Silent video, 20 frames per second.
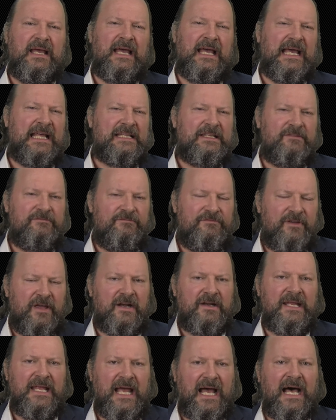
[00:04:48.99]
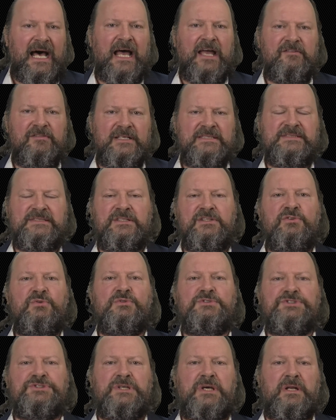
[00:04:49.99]
at a very high
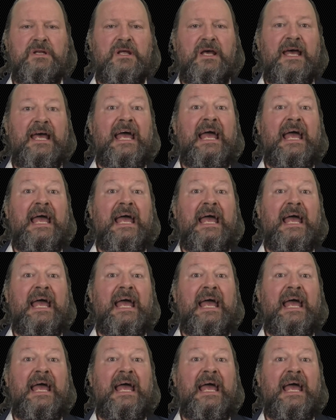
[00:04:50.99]
resolution,